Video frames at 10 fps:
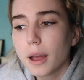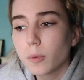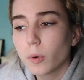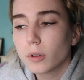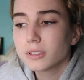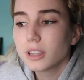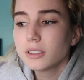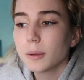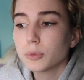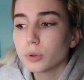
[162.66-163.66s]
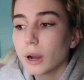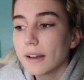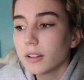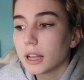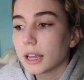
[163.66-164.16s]
but since I'm
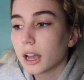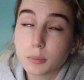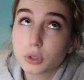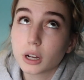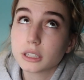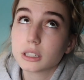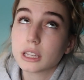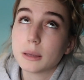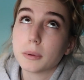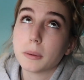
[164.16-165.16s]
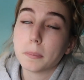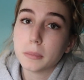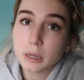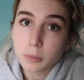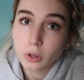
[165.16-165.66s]
traveling, I'm trying to keep it
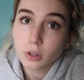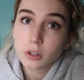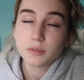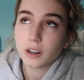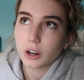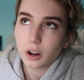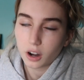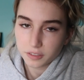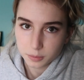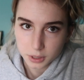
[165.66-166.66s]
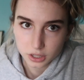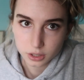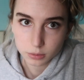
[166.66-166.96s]
minimal. It's very hard for me to